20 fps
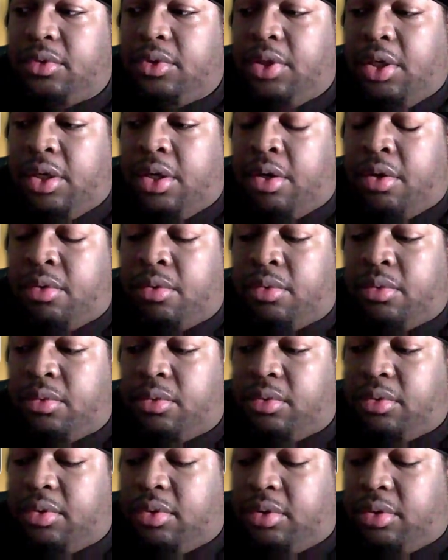you
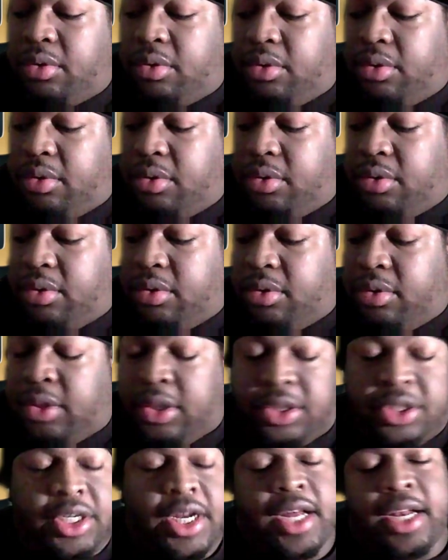know,
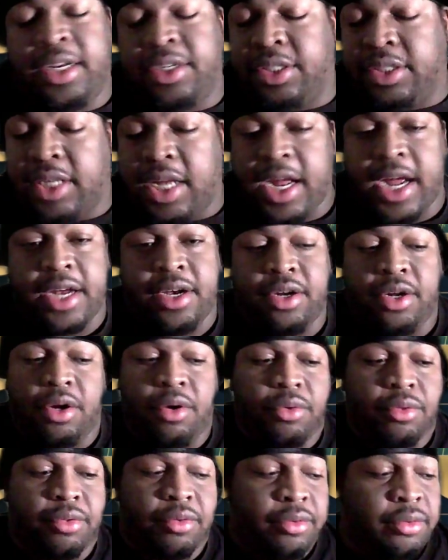the challenges I had to
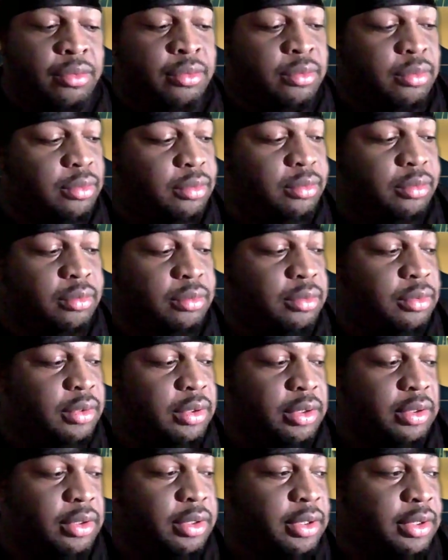go through
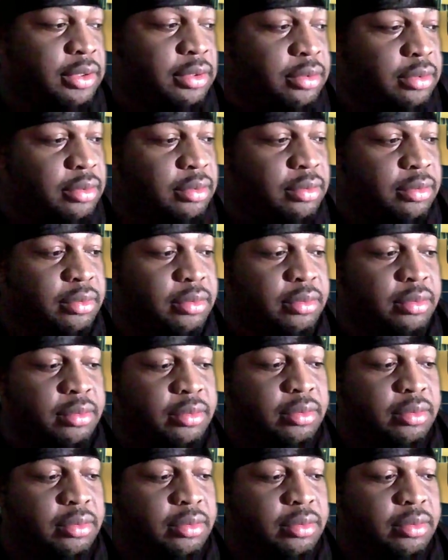and